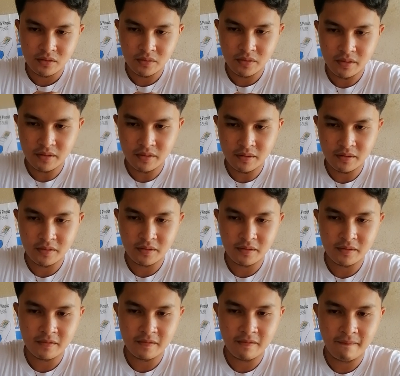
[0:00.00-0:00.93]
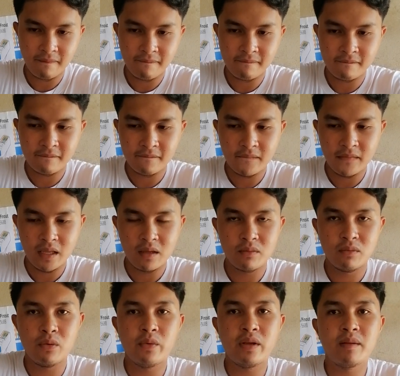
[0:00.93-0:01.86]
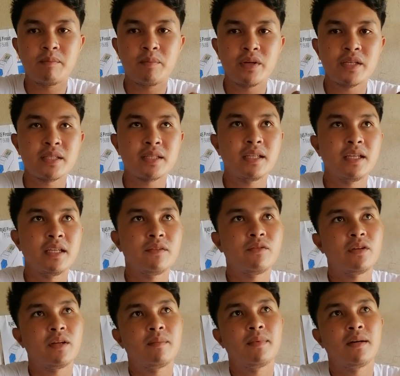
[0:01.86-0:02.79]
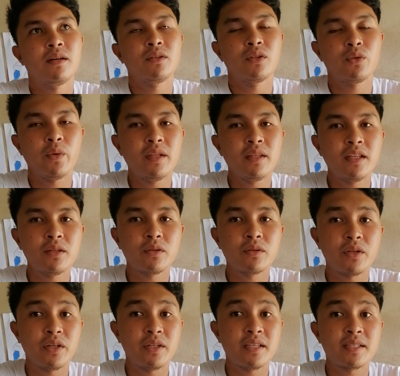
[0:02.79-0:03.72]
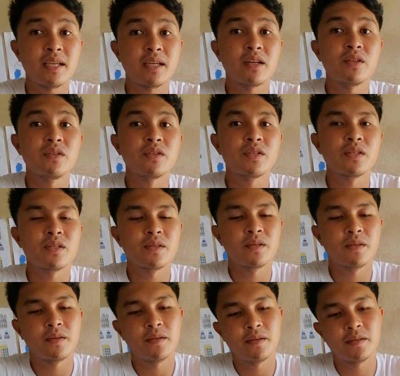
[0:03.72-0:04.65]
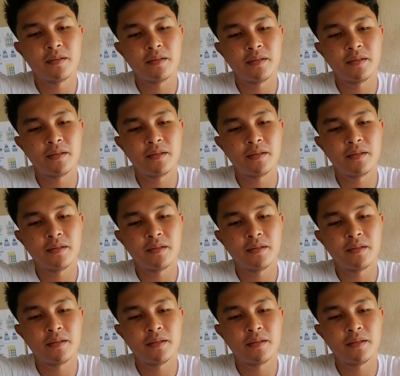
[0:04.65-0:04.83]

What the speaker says: So here. We will press it for about 20 to 30 seconds.